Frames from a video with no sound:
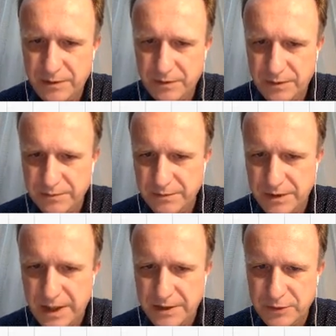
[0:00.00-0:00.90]
or
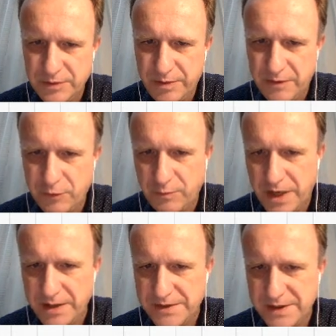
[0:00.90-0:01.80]
a to the power of
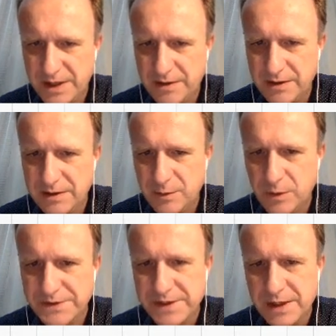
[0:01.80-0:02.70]
minus n,
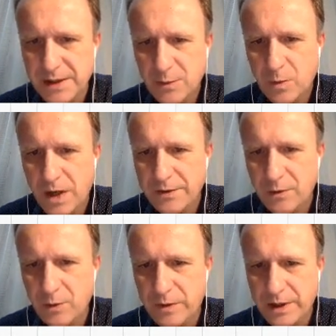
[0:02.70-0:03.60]
equals 1
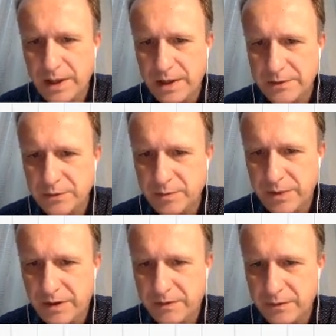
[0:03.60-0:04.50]
over a to the
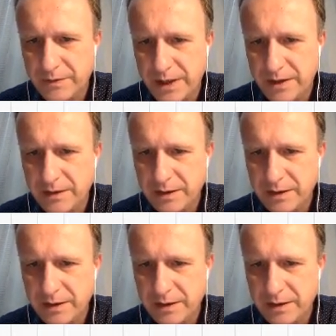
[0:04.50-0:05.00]
power of n,